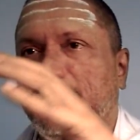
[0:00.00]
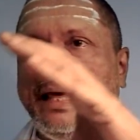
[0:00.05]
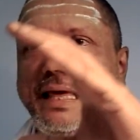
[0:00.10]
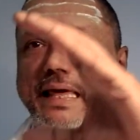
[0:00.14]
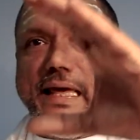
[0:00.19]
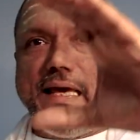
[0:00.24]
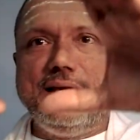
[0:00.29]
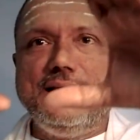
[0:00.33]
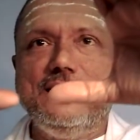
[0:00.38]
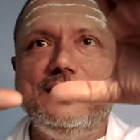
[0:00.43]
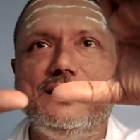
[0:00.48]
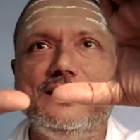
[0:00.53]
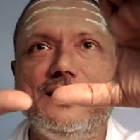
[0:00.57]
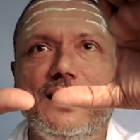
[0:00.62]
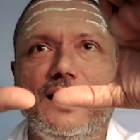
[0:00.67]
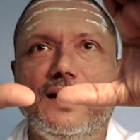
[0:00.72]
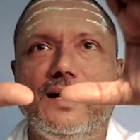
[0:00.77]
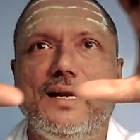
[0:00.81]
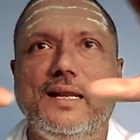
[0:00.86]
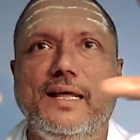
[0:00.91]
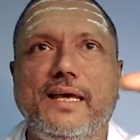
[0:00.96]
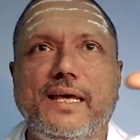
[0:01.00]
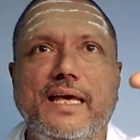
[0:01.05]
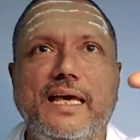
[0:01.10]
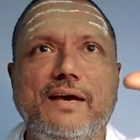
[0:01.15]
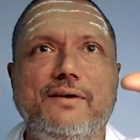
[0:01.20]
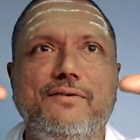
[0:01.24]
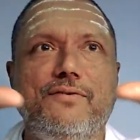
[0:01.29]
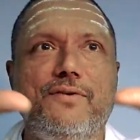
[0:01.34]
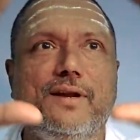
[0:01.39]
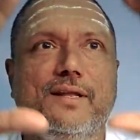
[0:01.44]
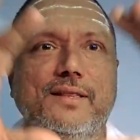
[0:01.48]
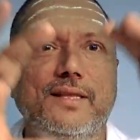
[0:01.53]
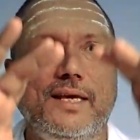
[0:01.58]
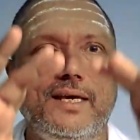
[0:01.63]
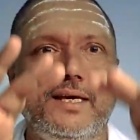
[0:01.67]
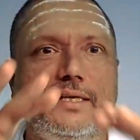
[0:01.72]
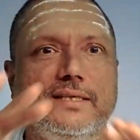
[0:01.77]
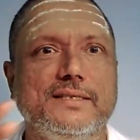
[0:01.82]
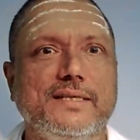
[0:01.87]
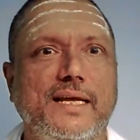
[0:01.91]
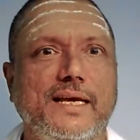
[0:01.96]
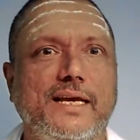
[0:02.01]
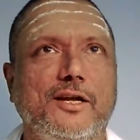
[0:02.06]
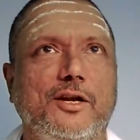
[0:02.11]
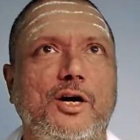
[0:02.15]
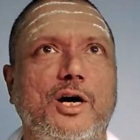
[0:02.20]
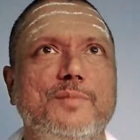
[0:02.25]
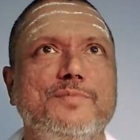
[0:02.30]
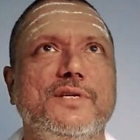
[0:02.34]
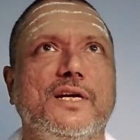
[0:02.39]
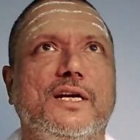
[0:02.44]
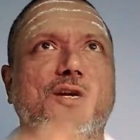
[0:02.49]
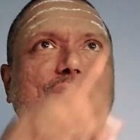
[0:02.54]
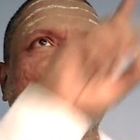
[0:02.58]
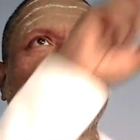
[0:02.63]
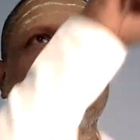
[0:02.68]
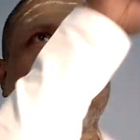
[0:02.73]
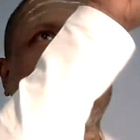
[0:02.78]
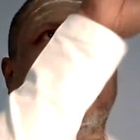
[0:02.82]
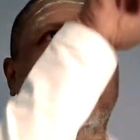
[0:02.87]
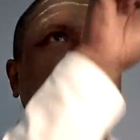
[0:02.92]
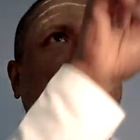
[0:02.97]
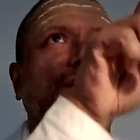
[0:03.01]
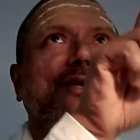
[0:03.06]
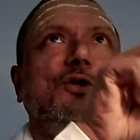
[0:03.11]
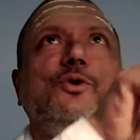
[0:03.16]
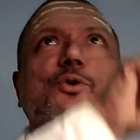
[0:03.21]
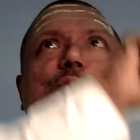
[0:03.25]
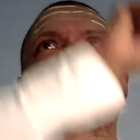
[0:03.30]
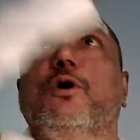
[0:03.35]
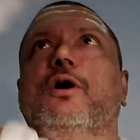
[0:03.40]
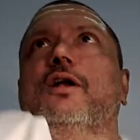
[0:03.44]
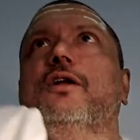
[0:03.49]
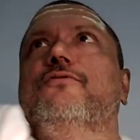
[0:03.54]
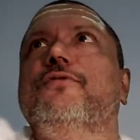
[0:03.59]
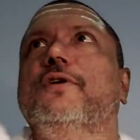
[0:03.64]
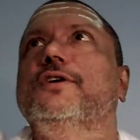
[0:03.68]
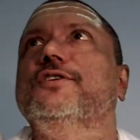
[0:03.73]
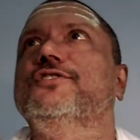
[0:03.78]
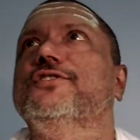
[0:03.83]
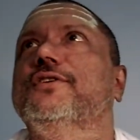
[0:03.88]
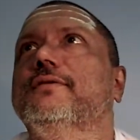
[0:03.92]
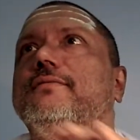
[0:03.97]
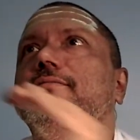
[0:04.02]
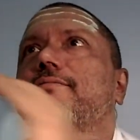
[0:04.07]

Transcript: Exactly, everything is like an object. You want, you call a function,